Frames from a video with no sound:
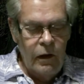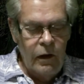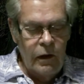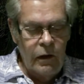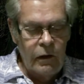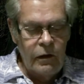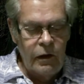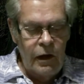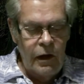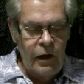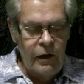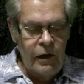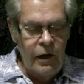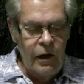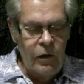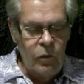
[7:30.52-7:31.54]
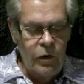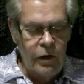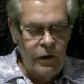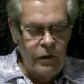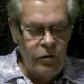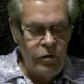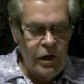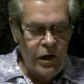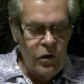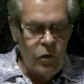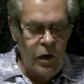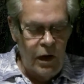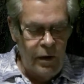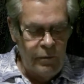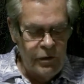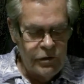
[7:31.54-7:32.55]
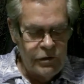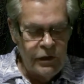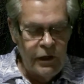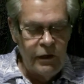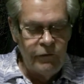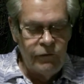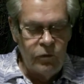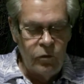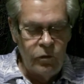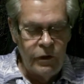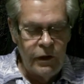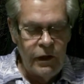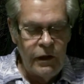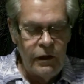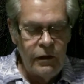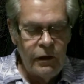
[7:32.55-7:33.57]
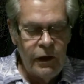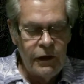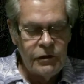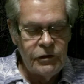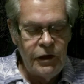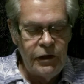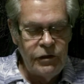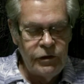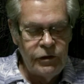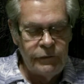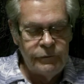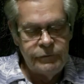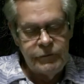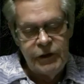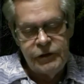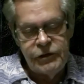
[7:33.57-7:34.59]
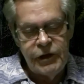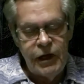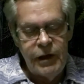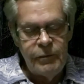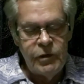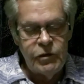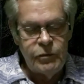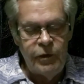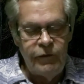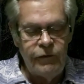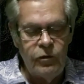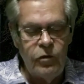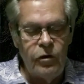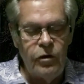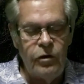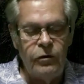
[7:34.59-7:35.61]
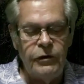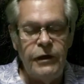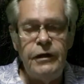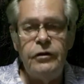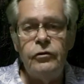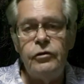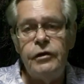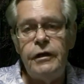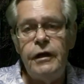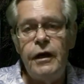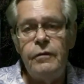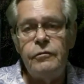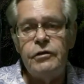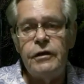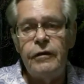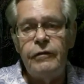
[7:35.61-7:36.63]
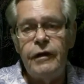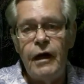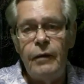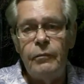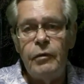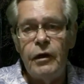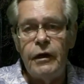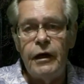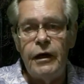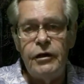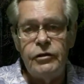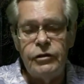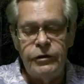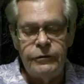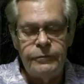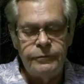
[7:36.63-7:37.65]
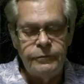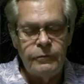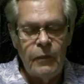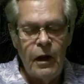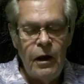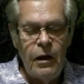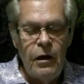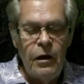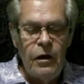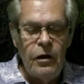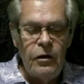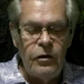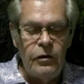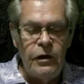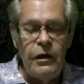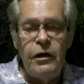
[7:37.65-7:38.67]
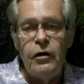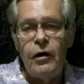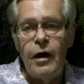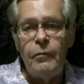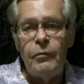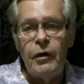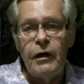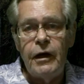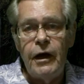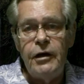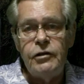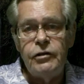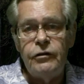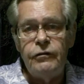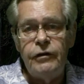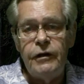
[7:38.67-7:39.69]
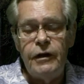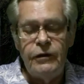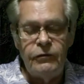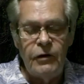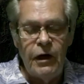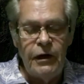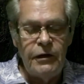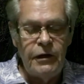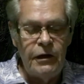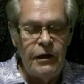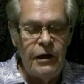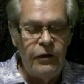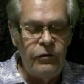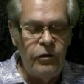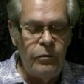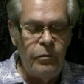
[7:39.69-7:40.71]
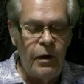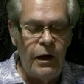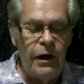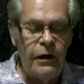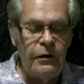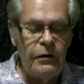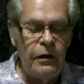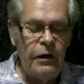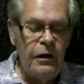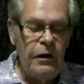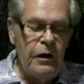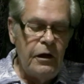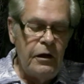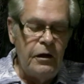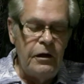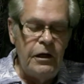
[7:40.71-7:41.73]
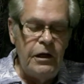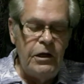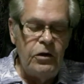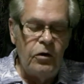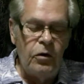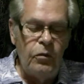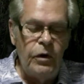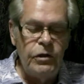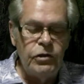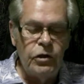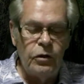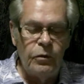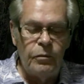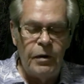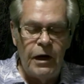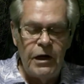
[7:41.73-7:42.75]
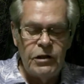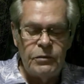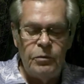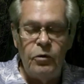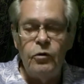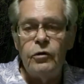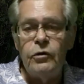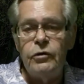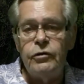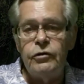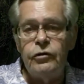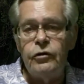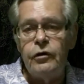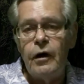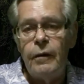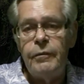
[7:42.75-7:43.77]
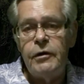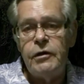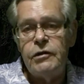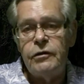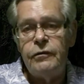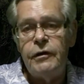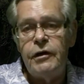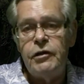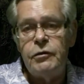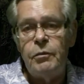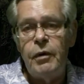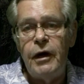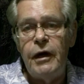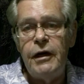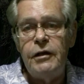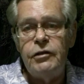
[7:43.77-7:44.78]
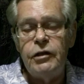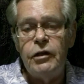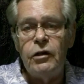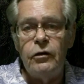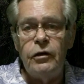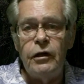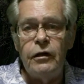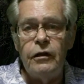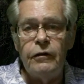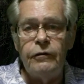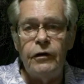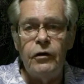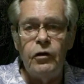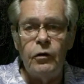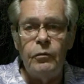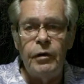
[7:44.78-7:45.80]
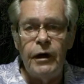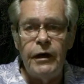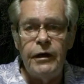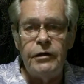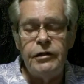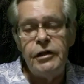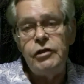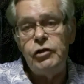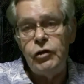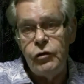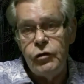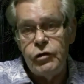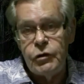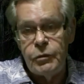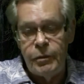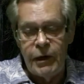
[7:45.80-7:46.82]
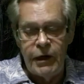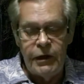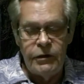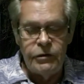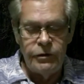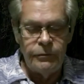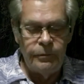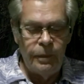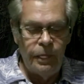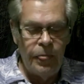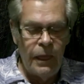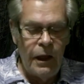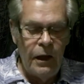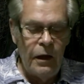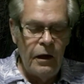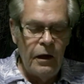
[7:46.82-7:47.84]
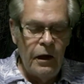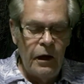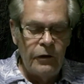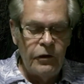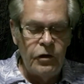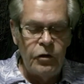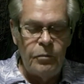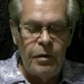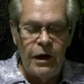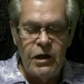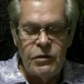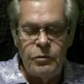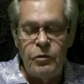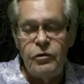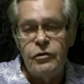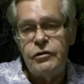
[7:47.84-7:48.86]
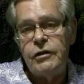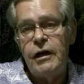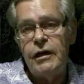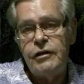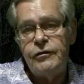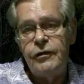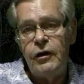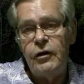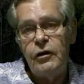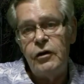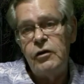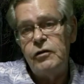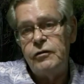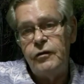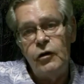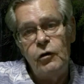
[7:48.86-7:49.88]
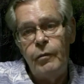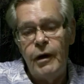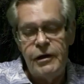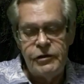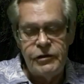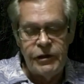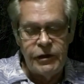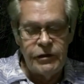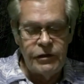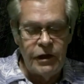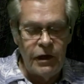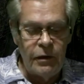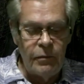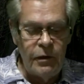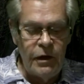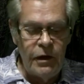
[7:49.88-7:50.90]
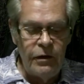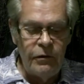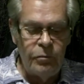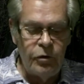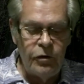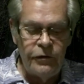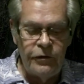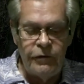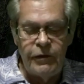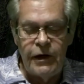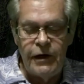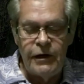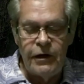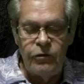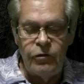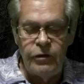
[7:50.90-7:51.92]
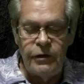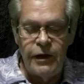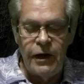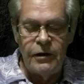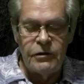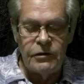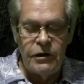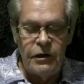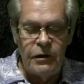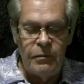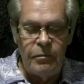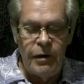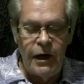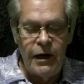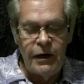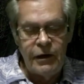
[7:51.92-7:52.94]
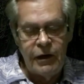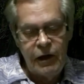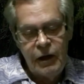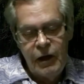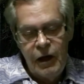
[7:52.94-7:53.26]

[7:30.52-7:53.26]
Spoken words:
Okay, now what are the requirements then for the extension? The same as before. You'll need your TM7 application. You need your application fee of 1,900 baht. You need your original passport and 2 copies of each page, including the photo page, each used page. 2 passport size photos, 4 by 6 centimeter, proof of 800,000 in the bank.